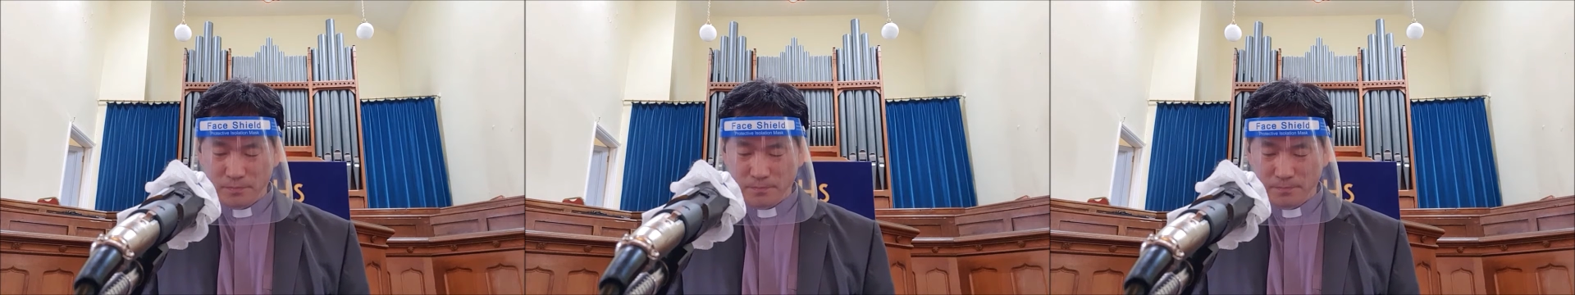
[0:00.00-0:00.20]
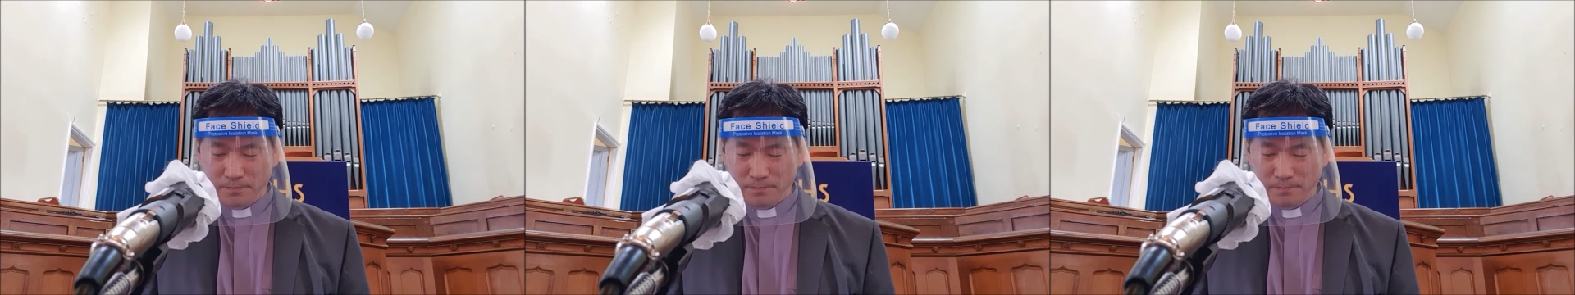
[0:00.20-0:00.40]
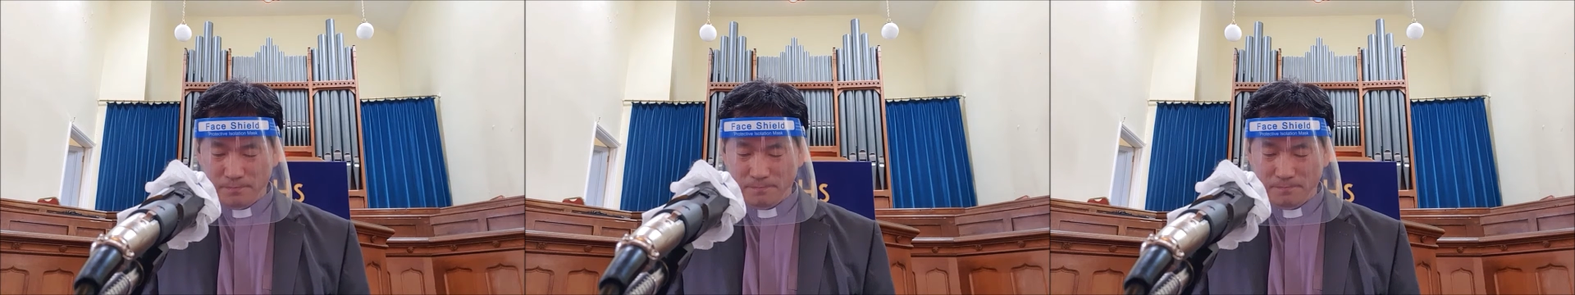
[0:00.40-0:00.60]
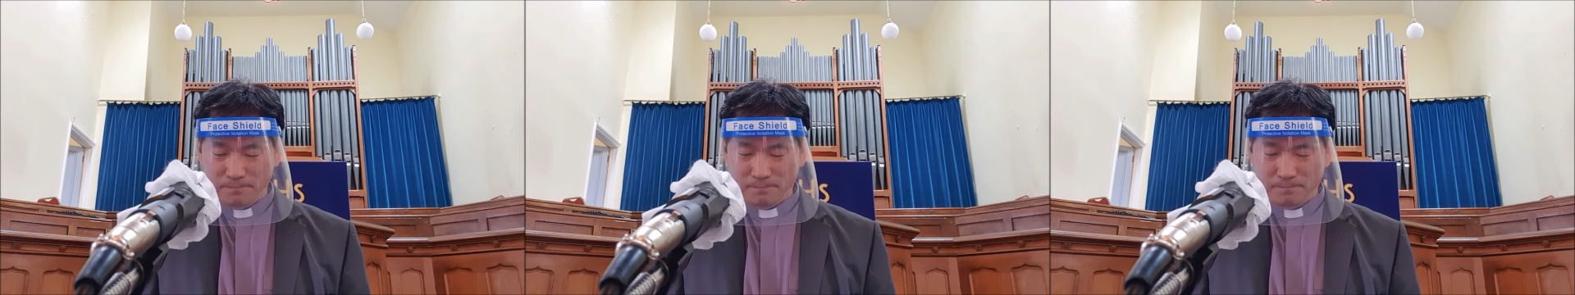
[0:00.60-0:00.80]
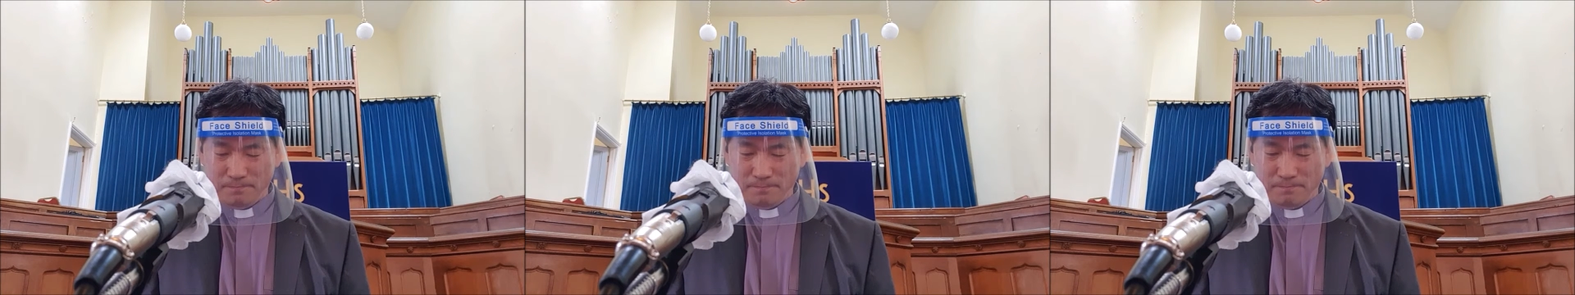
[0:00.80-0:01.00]

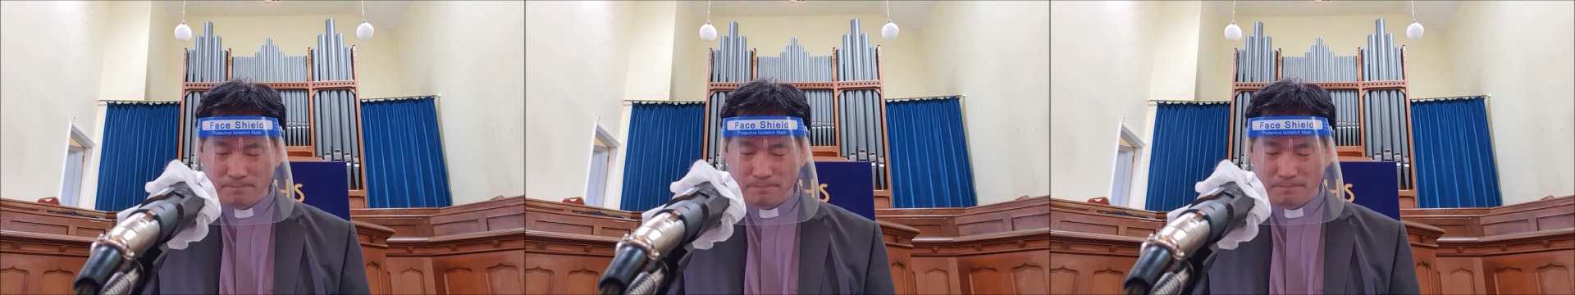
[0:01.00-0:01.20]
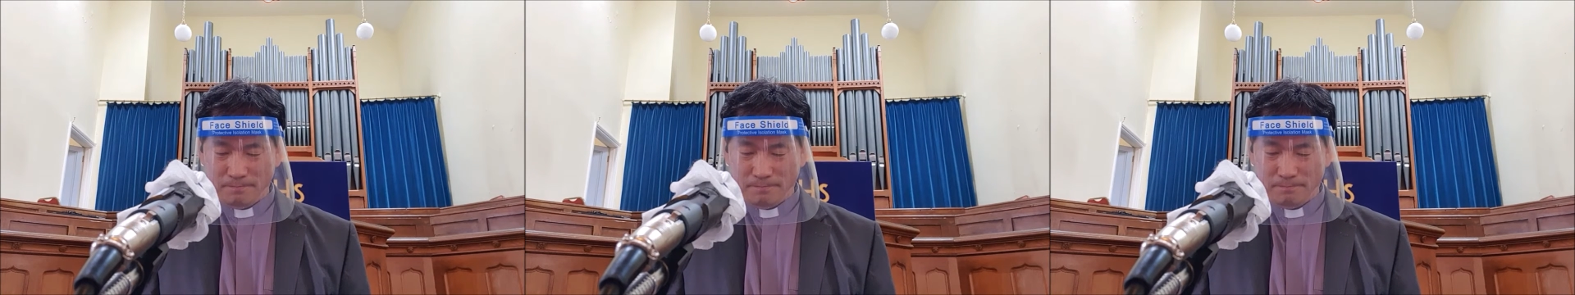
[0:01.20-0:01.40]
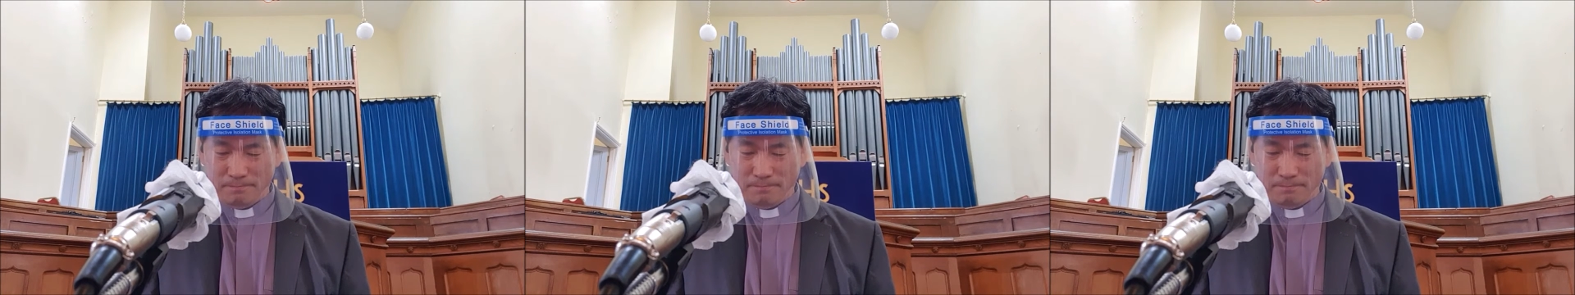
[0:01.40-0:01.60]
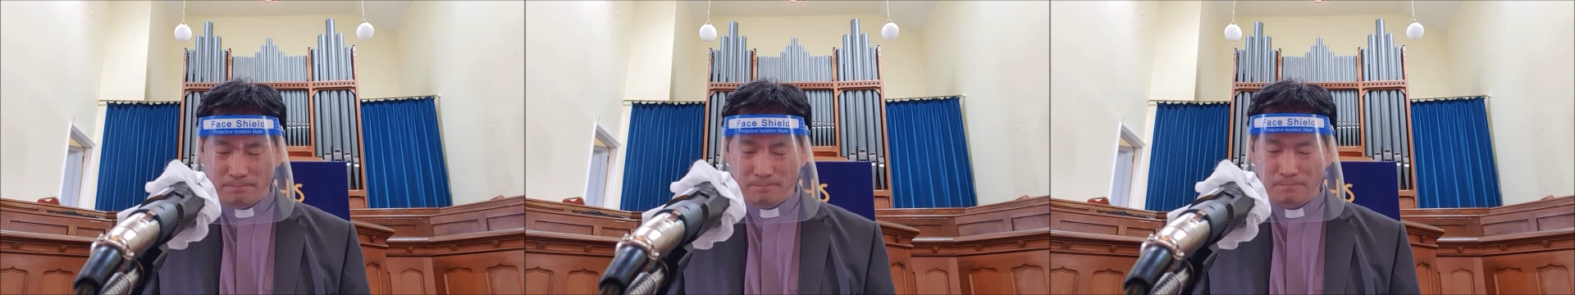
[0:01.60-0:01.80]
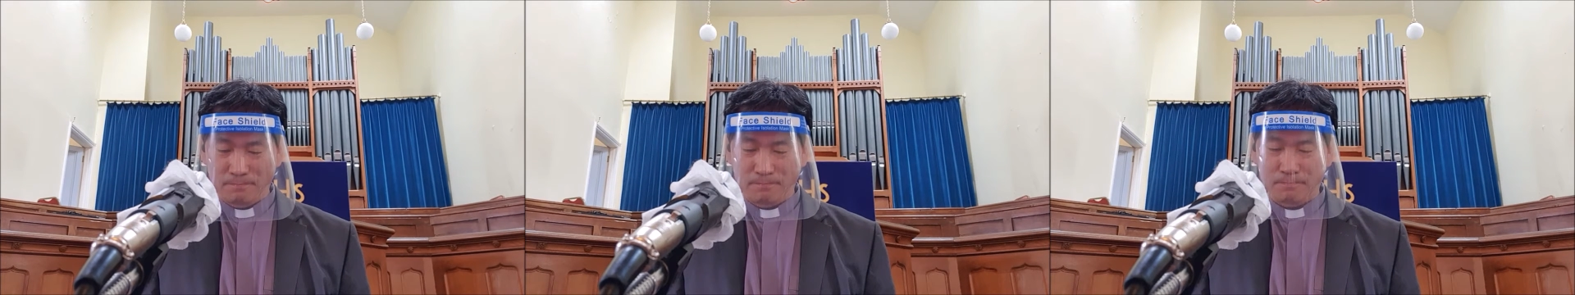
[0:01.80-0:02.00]

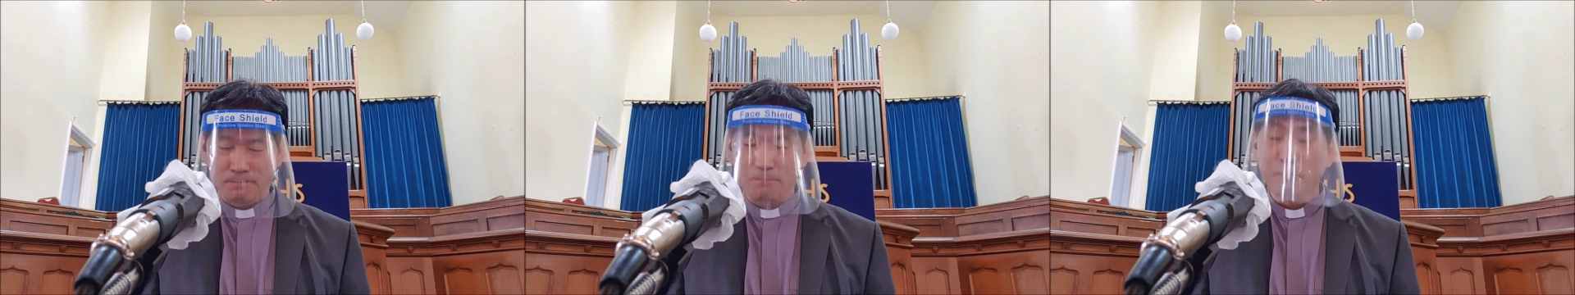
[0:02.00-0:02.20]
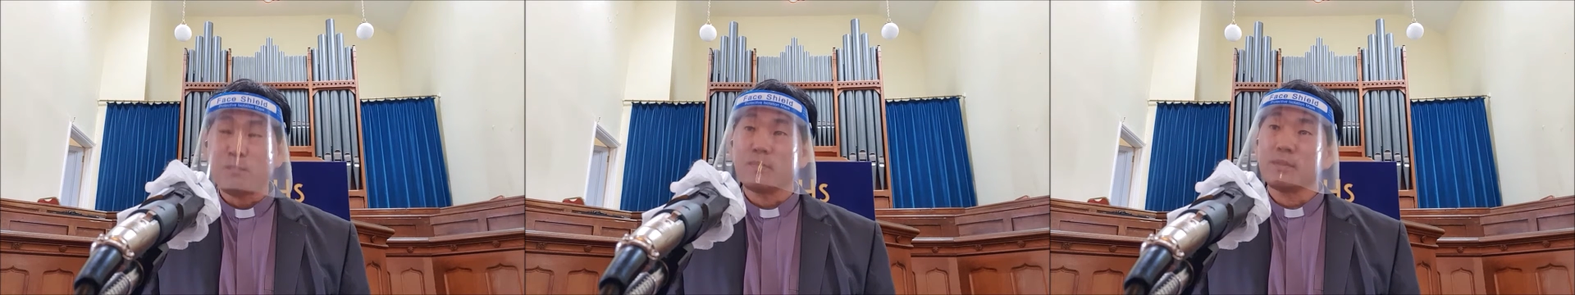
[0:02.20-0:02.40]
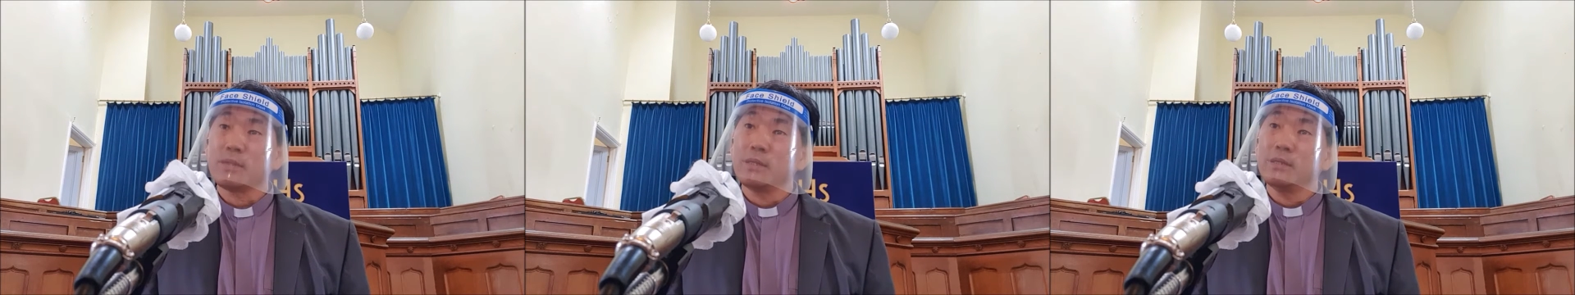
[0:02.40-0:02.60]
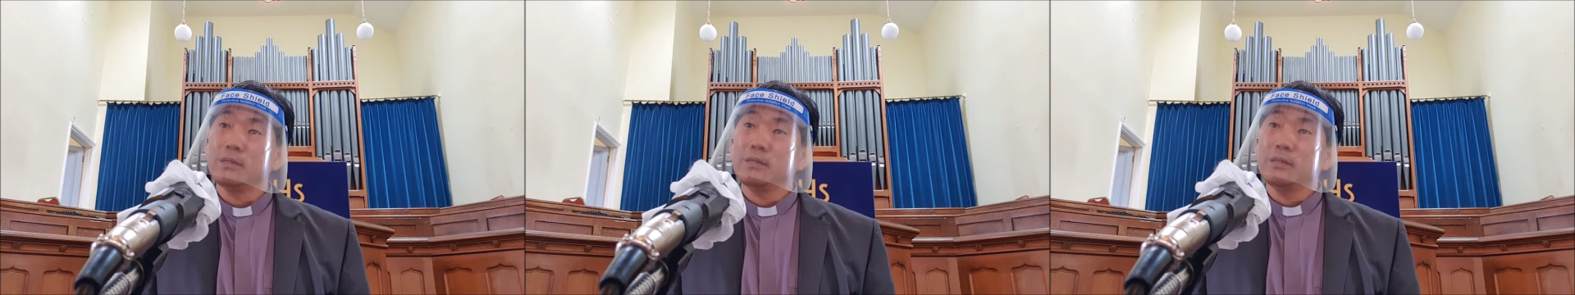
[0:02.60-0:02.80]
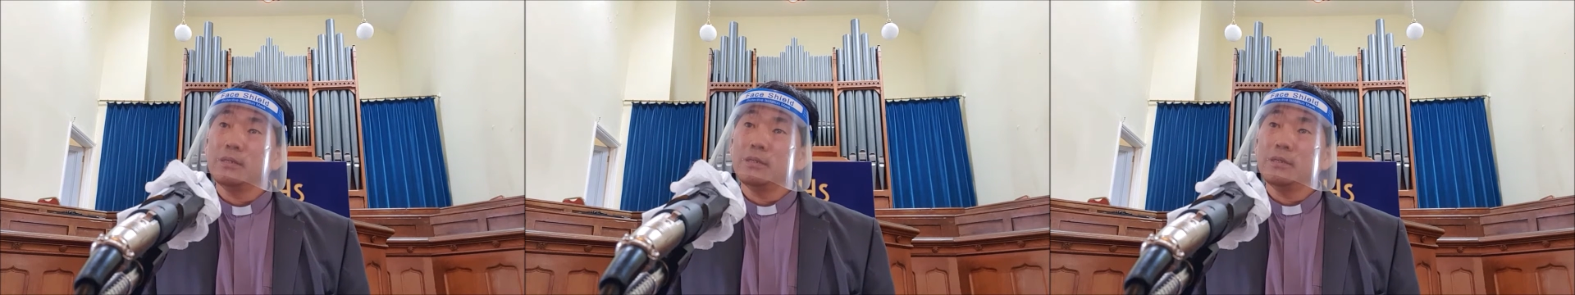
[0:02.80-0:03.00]

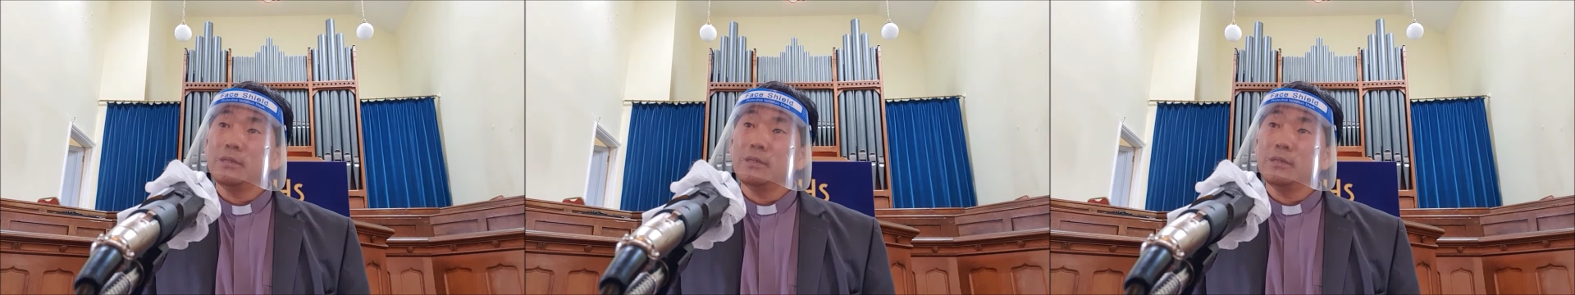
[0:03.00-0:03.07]
Nothing is said.